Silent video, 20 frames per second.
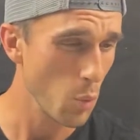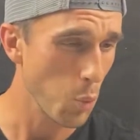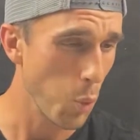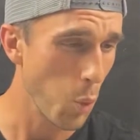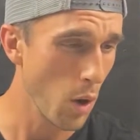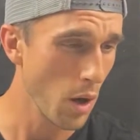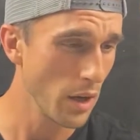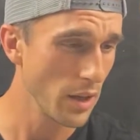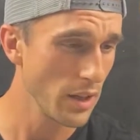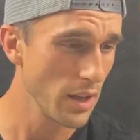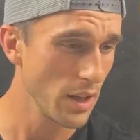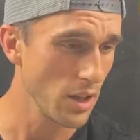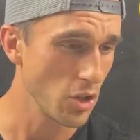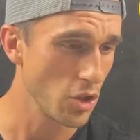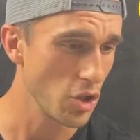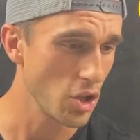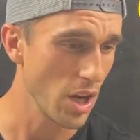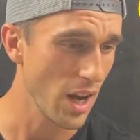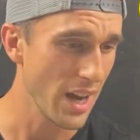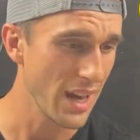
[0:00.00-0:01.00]
one
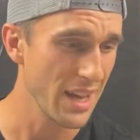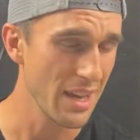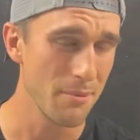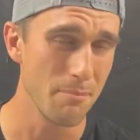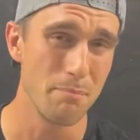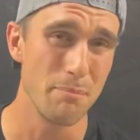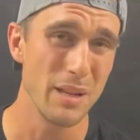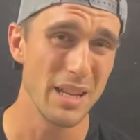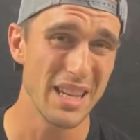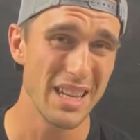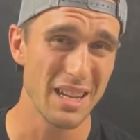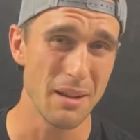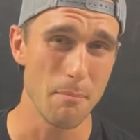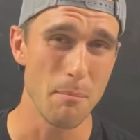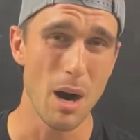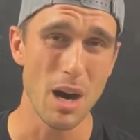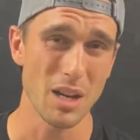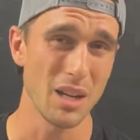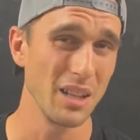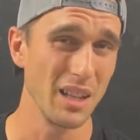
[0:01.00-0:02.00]
giant, big,
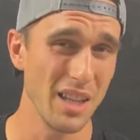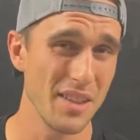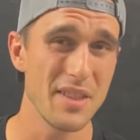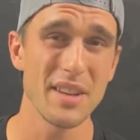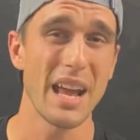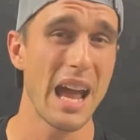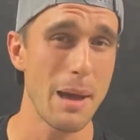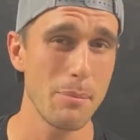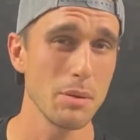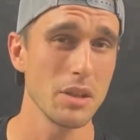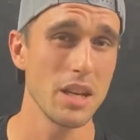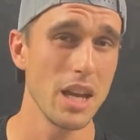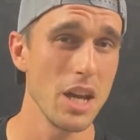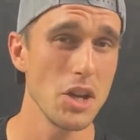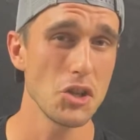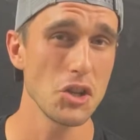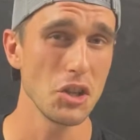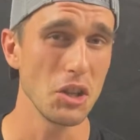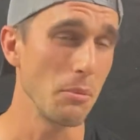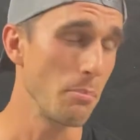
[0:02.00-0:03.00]
monolithic
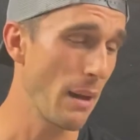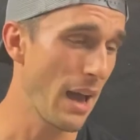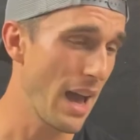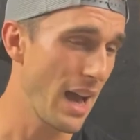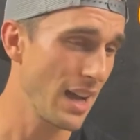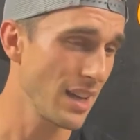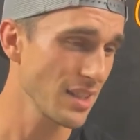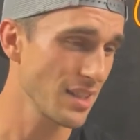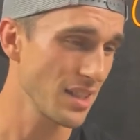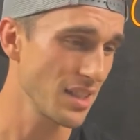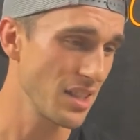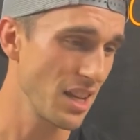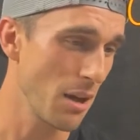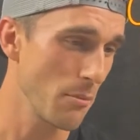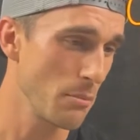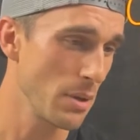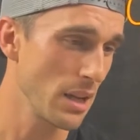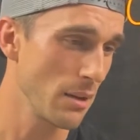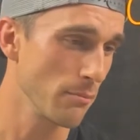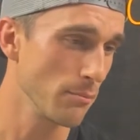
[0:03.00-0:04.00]
application in the past is now
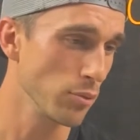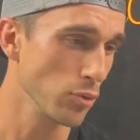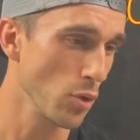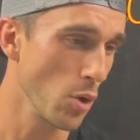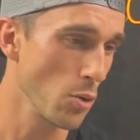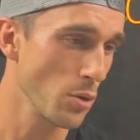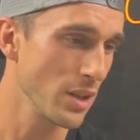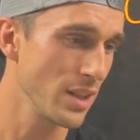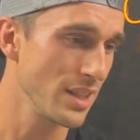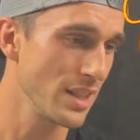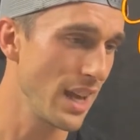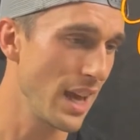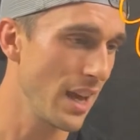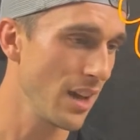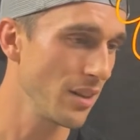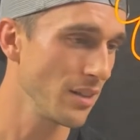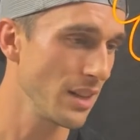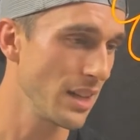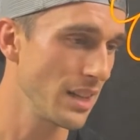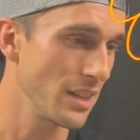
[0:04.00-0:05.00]
being broken
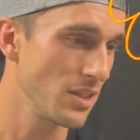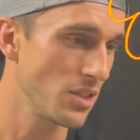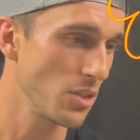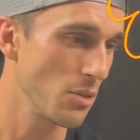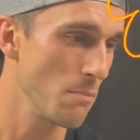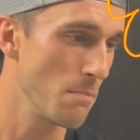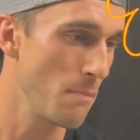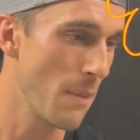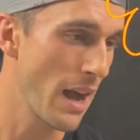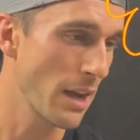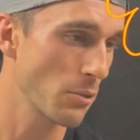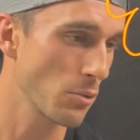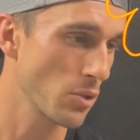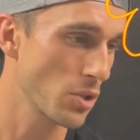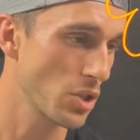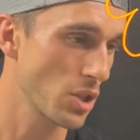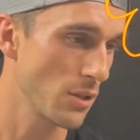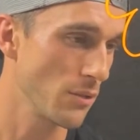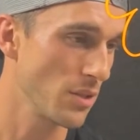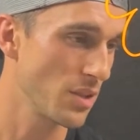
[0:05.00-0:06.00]
down into
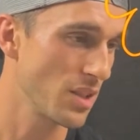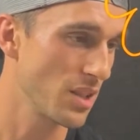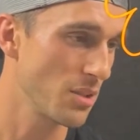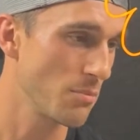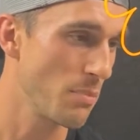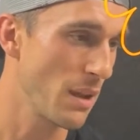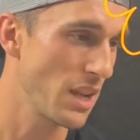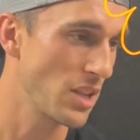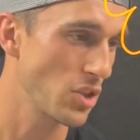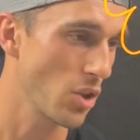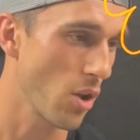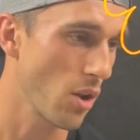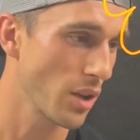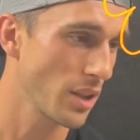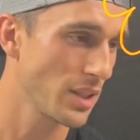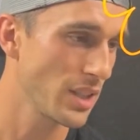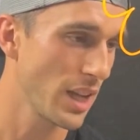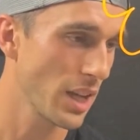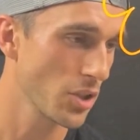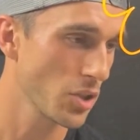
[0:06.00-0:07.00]
microservices-based
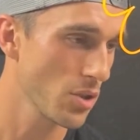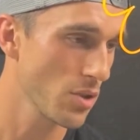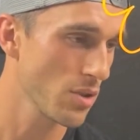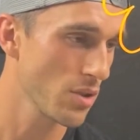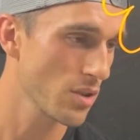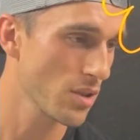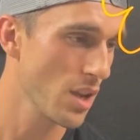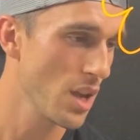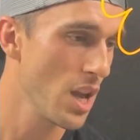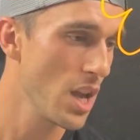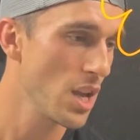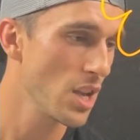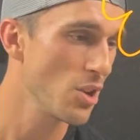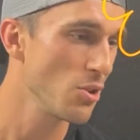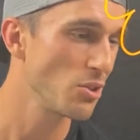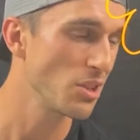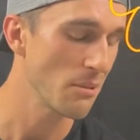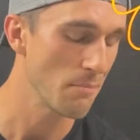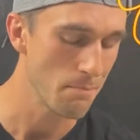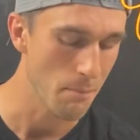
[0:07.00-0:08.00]
architectures
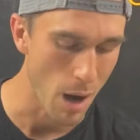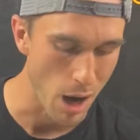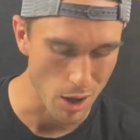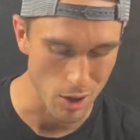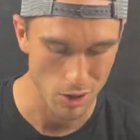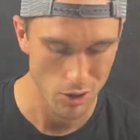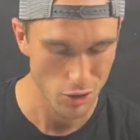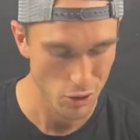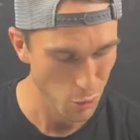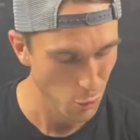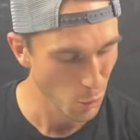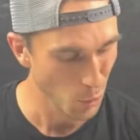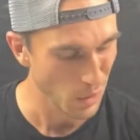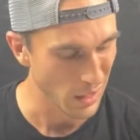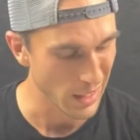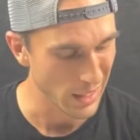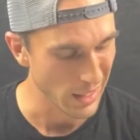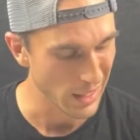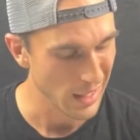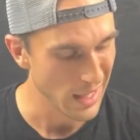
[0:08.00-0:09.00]
using modern
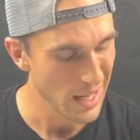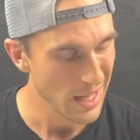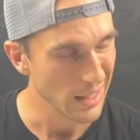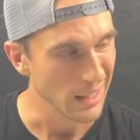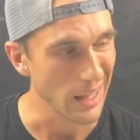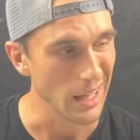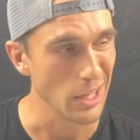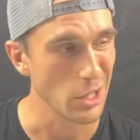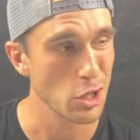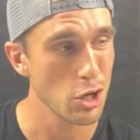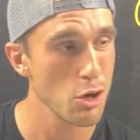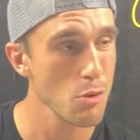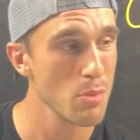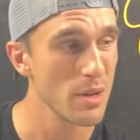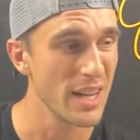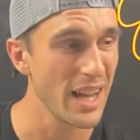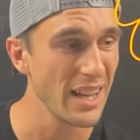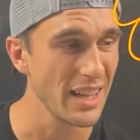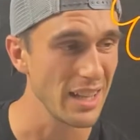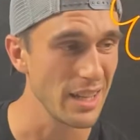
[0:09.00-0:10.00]
tooling like
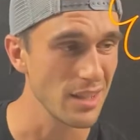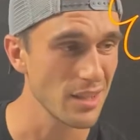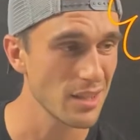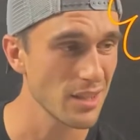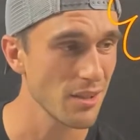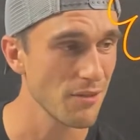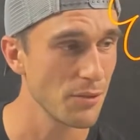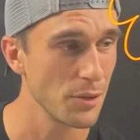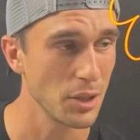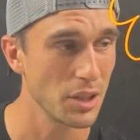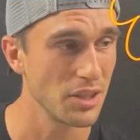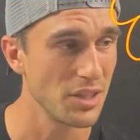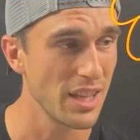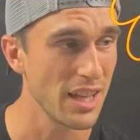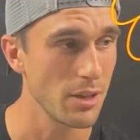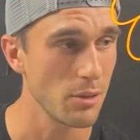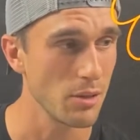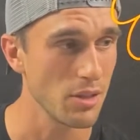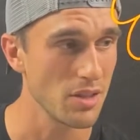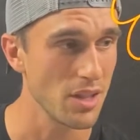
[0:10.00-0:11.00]
Kubernetes for the
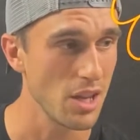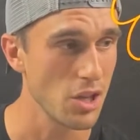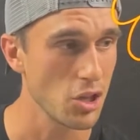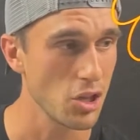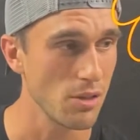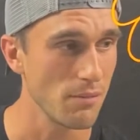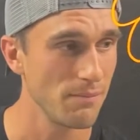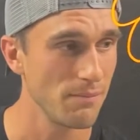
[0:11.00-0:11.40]
containerization.